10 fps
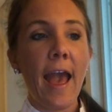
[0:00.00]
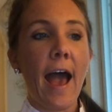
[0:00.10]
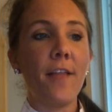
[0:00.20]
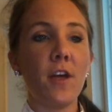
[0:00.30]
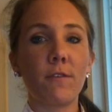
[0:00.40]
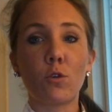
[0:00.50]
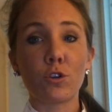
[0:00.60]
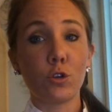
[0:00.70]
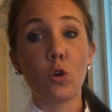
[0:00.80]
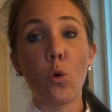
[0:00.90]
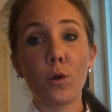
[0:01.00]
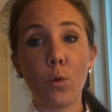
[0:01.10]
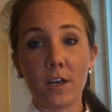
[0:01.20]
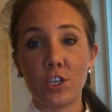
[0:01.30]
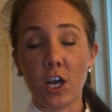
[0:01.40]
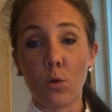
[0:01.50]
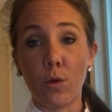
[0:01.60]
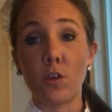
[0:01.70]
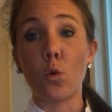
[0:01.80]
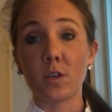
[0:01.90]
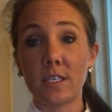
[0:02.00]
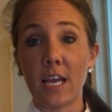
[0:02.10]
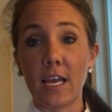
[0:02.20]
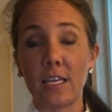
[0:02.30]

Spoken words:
and then of course you're going to want to check with your state